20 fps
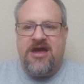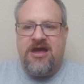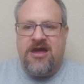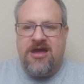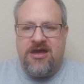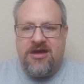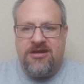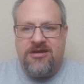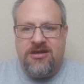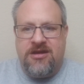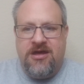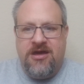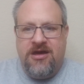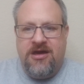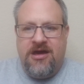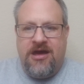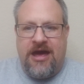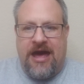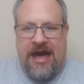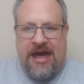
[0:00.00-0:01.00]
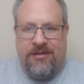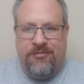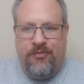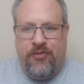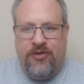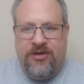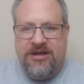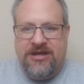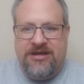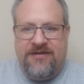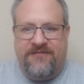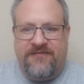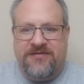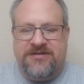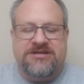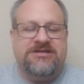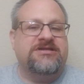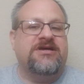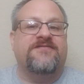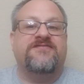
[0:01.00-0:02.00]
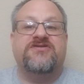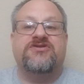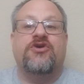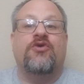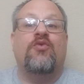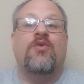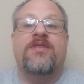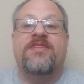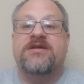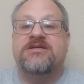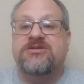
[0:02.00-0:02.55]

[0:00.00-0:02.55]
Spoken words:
ink and putting different stuff. So when the